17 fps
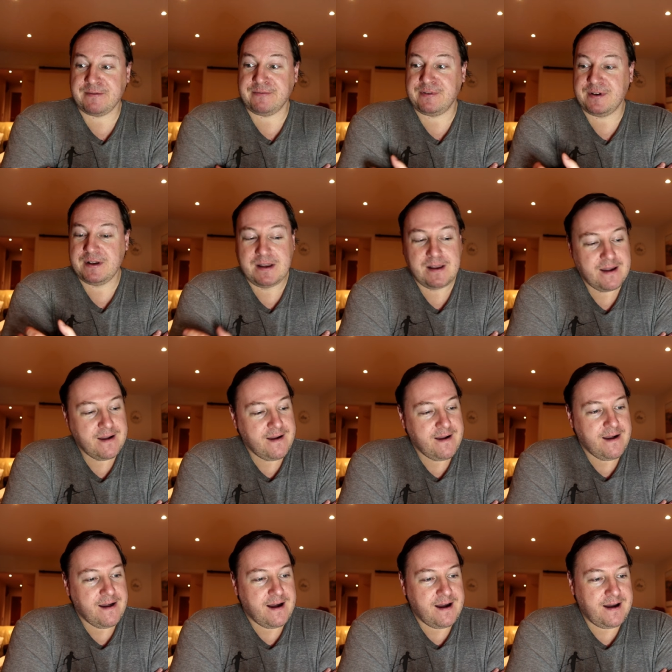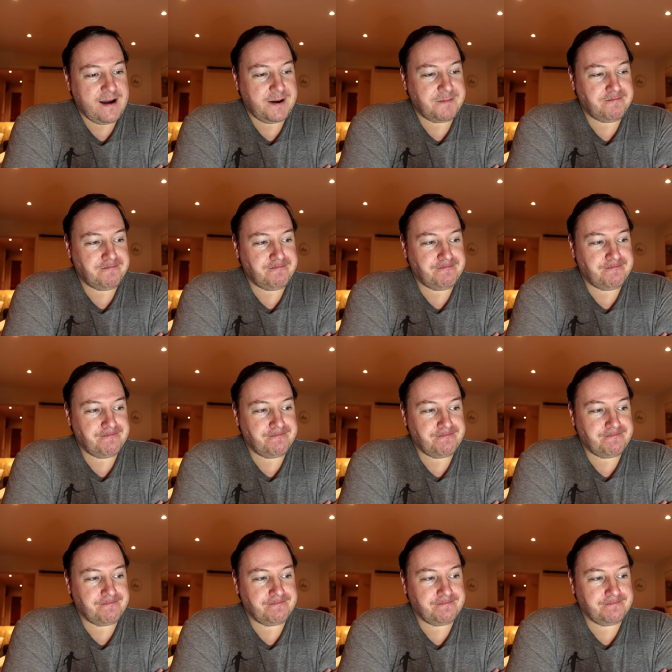I have. Um,
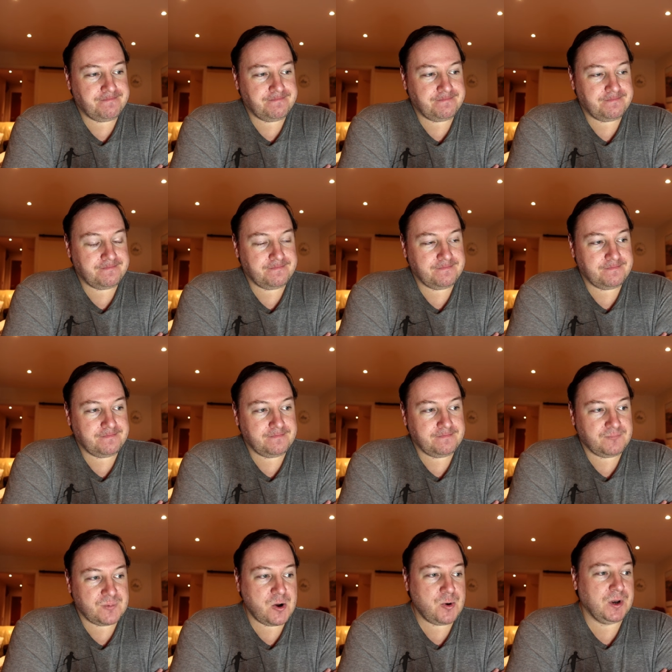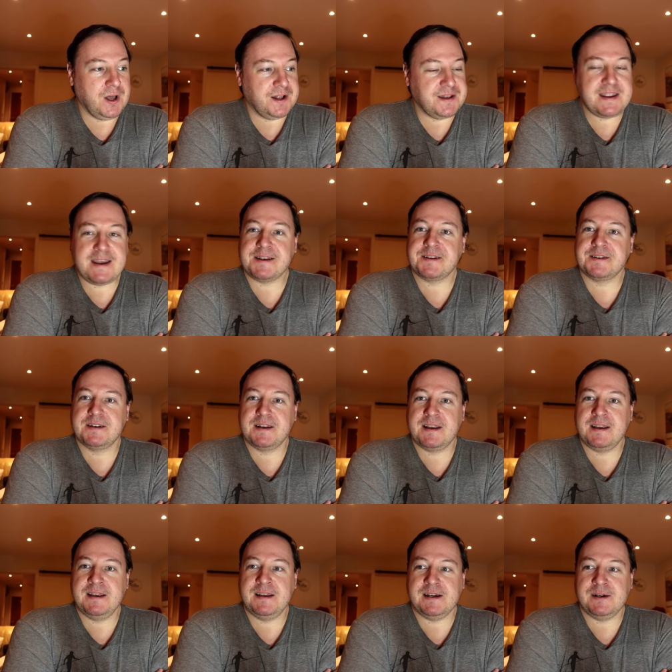roll on
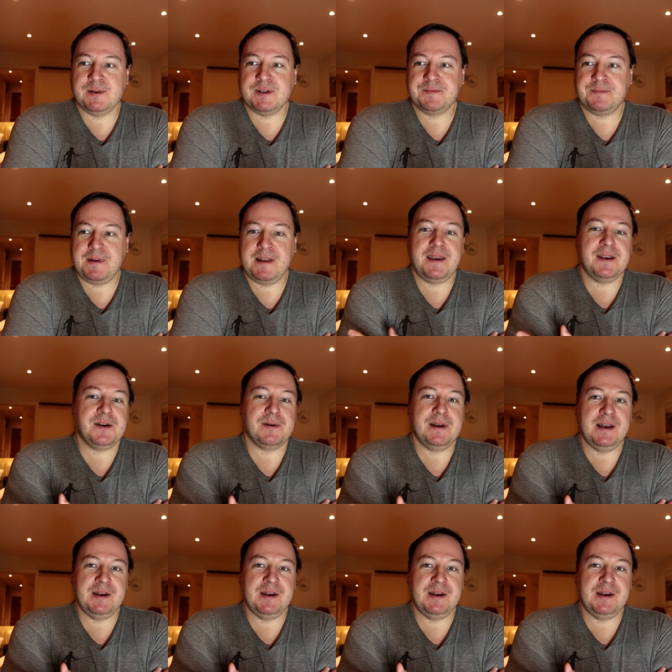yesterday, I was playing